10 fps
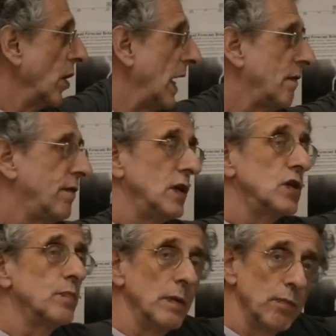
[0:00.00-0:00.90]
on
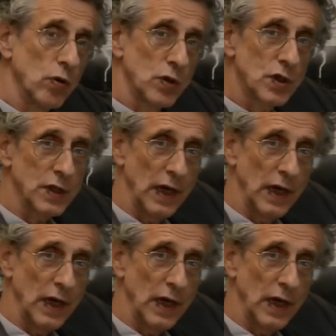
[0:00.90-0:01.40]
average being pushed